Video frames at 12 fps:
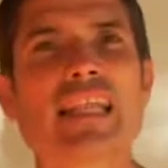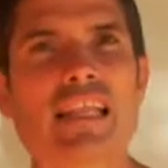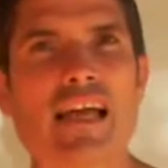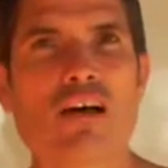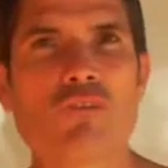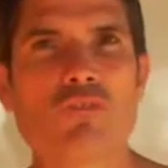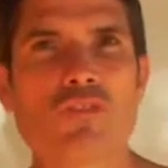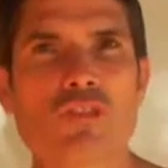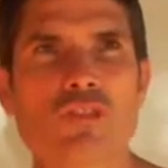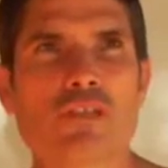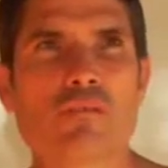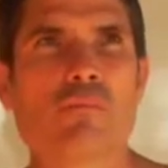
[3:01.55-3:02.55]
loved
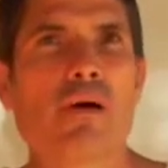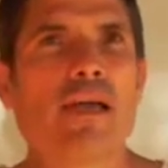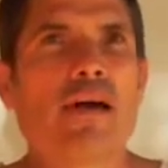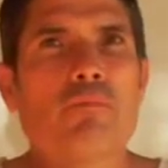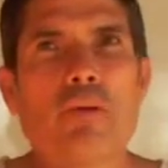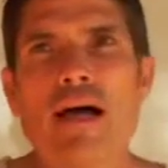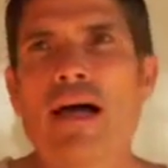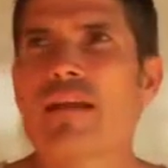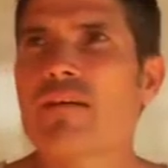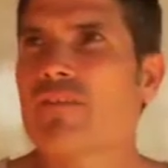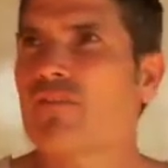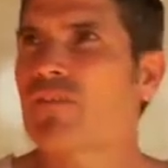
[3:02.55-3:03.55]
by our
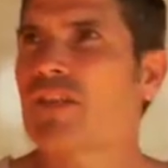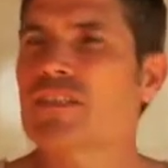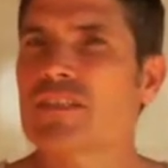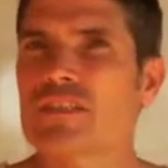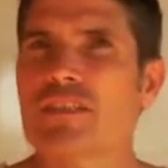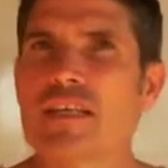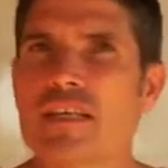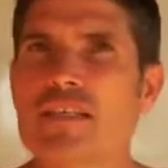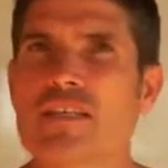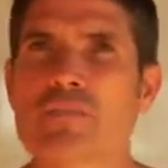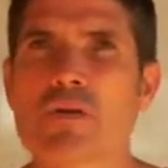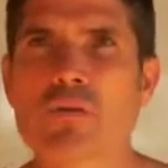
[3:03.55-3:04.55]
partner, if this is an
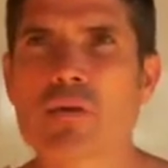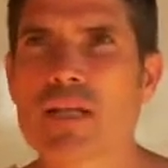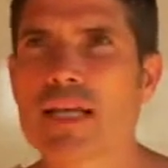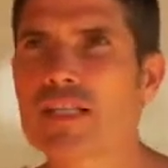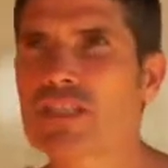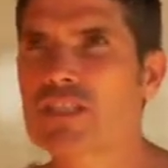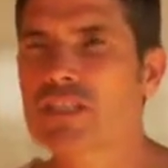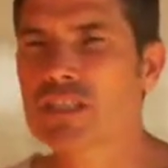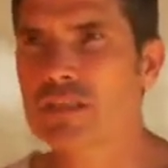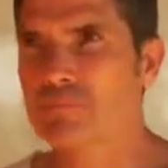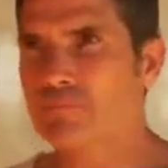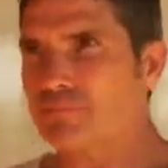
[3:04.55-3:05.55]
intimate
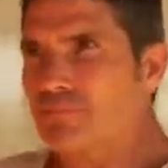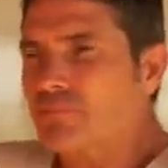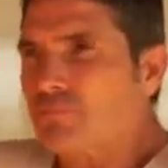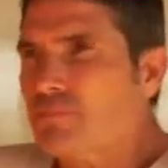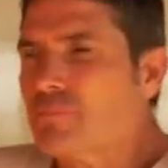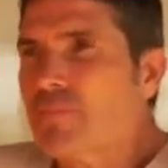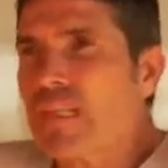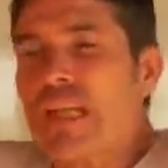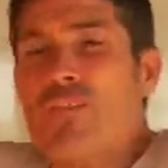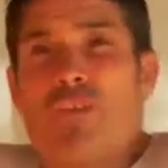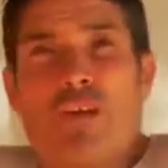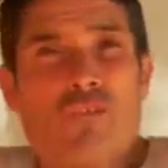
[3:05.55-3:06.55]
relationship,
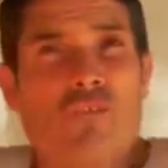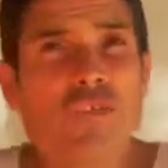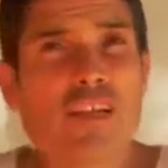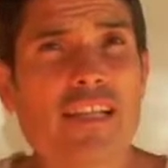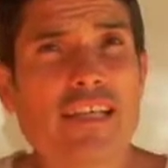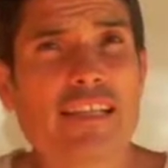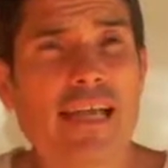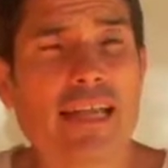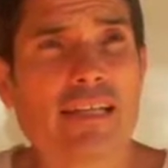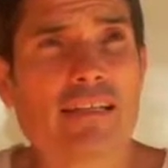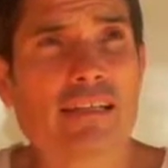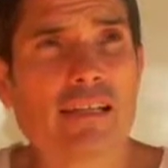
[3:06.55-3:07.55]
if we're feeling
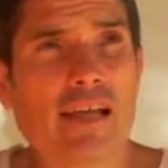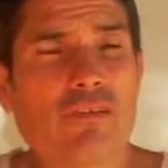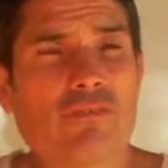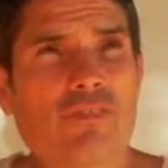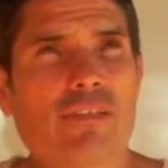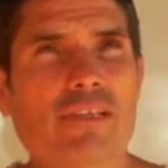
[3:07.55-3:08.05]
that love,